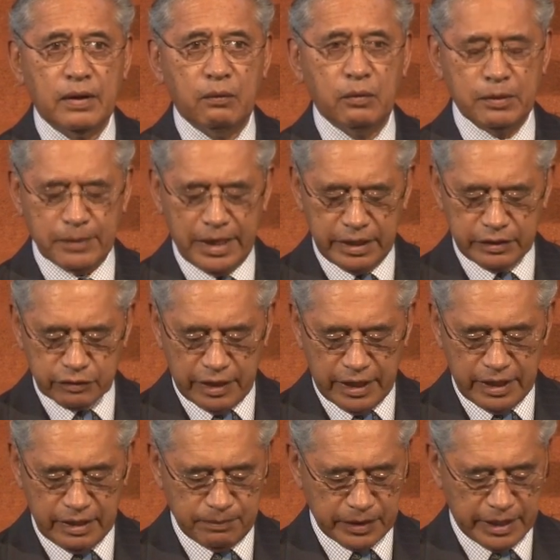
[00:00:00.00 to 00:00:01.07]
When my
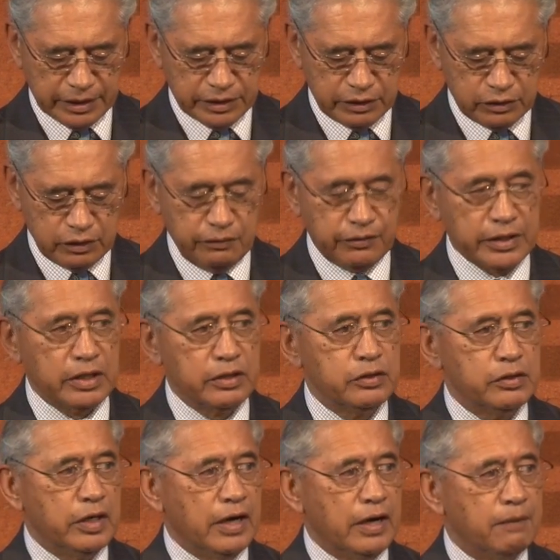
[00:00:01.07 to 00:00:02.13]
tribe, Ngāti
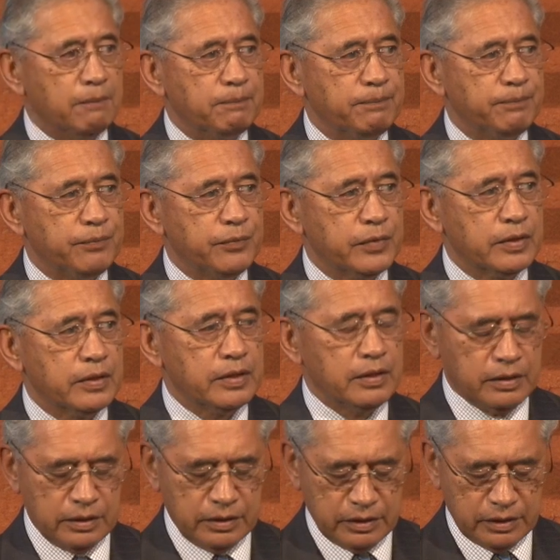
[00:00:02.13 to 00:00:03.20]
Tūwharetoa,
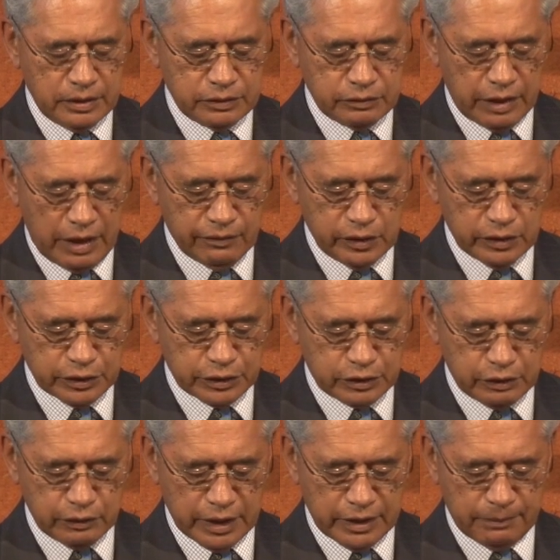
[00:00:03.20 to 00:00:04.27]
travels
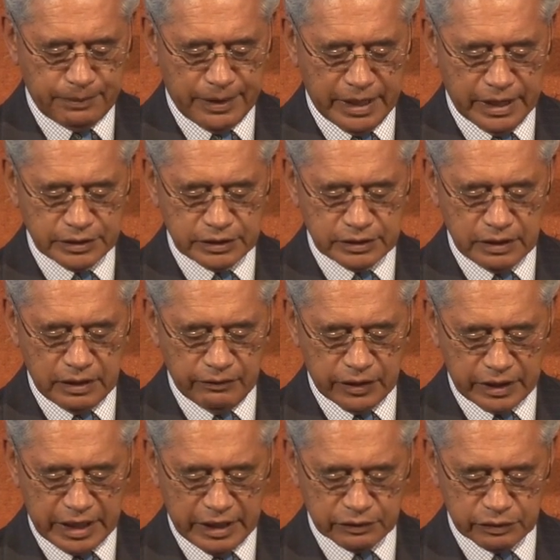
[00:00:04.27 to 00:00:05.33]
to other parts of the
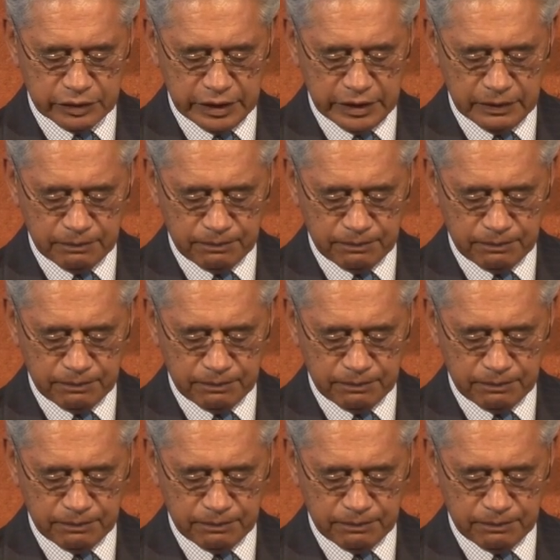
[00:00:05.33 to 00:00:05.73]
country,